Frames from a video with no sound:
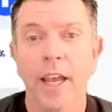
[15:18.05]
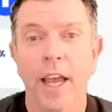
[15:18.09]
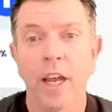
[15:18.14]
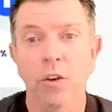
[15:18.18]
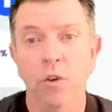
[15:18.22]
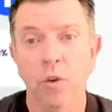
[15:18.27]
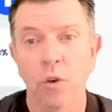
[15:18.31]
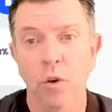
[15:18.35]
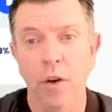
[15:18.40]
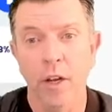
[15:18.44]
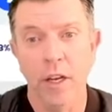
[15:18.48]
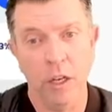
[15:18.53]

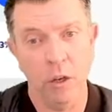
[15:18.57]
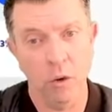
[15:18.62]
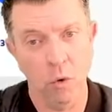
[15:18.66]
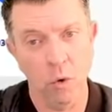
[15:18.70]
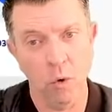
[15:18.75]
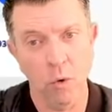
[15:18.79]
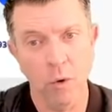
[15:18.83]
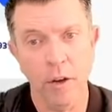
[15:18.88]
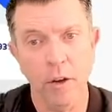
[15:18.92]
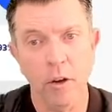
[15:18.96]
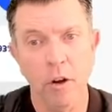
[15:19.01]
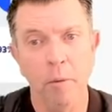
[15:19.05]
and you are
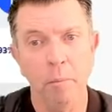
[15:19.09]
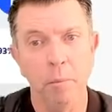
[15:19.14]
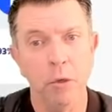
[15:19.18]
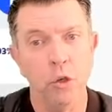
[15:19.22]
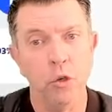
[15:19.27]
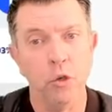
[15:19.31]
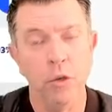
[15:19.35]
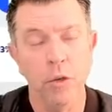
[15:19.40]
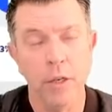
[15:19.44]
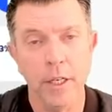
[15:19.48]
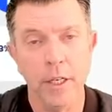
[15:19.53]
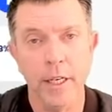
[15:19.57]
ignoring
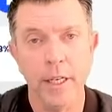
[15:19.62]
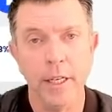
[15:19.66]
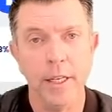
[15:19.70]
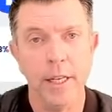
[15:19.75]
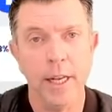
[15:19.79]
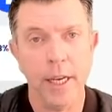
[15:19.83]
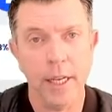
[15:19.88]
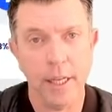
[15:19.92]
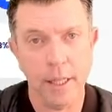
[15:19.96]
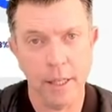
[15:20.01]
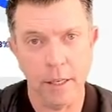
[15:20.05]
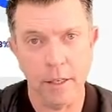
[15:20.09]
opportunities
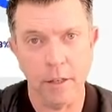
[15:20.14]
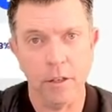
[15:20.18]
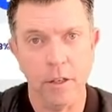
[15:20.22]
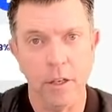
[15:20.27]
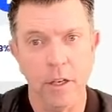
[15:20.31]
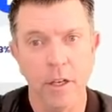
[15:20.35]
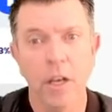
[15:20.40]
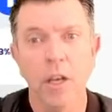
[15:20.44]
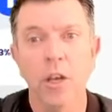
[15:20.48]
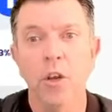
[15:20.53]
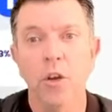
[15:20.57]
like this,